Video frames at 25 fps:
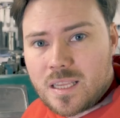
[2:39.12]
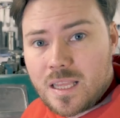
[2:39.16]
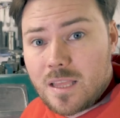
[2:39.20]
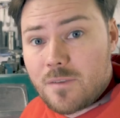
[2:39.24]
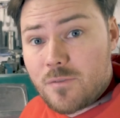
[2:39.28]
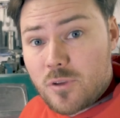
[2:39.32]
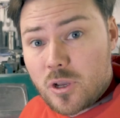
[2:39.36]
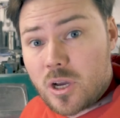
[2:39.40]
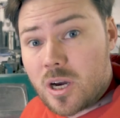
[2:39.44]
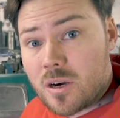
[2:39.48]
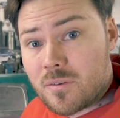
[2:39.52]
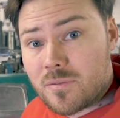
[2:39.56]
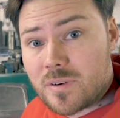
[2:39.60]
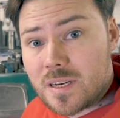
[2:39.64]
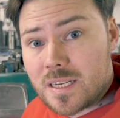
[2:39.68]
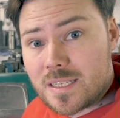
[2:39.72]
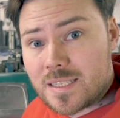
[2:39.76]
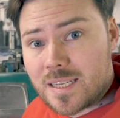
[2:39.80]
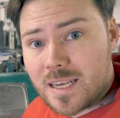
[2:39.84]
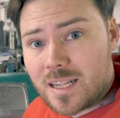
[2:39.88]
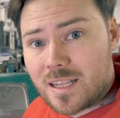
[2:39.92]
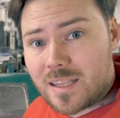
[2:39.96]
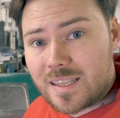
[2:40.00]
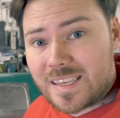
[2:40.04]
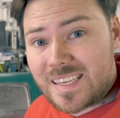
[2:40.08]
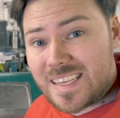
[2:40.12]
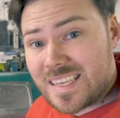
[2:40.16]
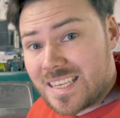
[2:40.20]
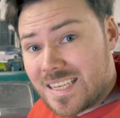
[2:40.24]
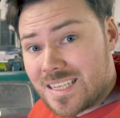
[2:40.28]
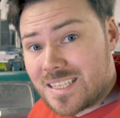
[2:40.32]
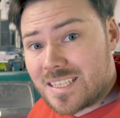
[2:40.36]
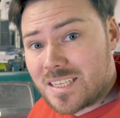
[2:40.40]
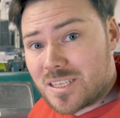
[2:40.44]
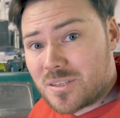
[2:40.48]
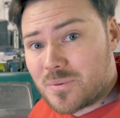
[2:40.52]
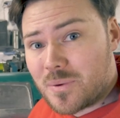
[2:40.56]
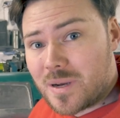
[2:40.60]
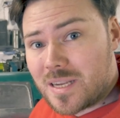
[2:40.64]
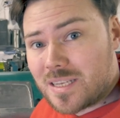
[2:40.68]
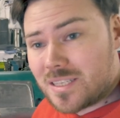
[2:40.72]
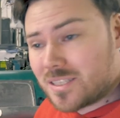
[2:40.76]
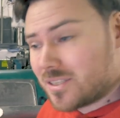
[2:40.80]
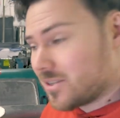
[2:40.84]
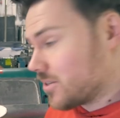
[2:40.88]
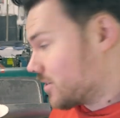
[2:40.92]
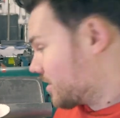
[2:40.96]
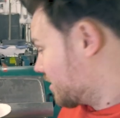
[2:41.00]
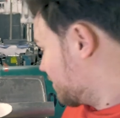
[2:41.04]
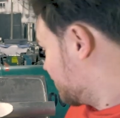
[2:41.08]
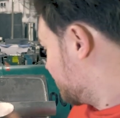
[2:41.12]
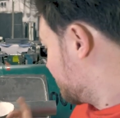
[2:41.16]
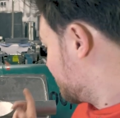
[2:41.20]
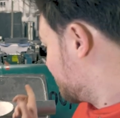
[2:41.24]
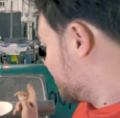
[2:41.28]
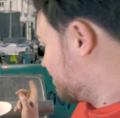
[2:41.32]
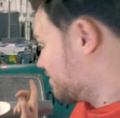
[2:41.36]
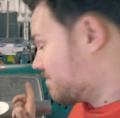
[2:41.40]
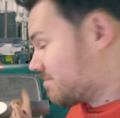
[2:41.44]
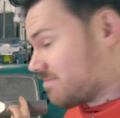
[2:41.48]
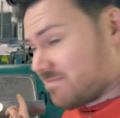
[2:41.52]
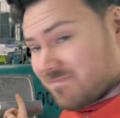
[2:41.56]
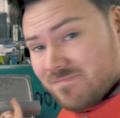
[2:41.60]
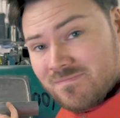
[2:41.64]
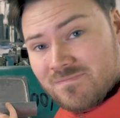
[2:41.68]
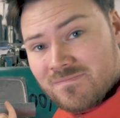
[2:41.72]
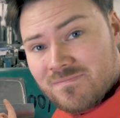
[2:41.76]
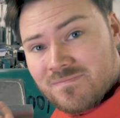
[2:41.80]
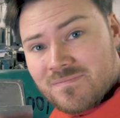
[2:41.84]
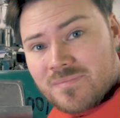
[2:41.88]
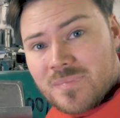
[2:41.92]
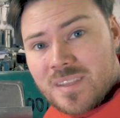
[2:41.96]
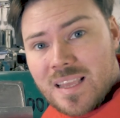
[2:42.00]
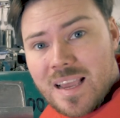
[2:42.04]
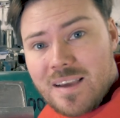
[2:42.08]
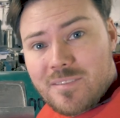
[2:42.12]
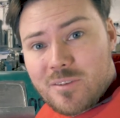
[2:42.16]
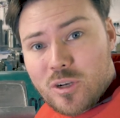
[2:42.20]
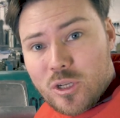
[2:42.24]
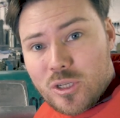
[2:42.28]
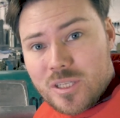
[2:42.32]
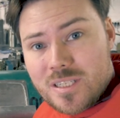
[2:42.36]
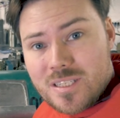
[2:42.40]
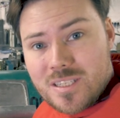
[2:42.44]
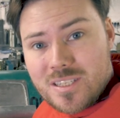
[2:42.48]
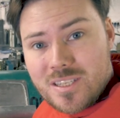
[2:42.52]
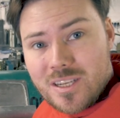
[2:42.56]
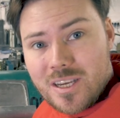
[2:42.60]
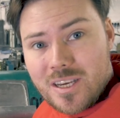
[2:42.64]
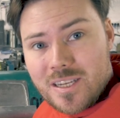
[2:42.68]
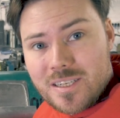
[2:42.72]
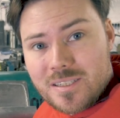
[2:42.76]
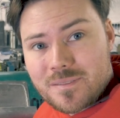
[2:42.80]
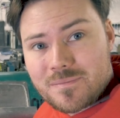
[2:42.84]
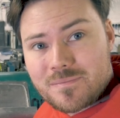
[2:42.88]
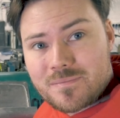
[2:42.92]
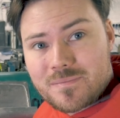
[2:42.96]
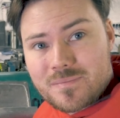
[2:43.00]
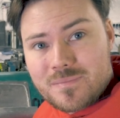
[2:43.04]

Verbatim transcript: If you can't really tell, the easiest way to do it, have a look inside.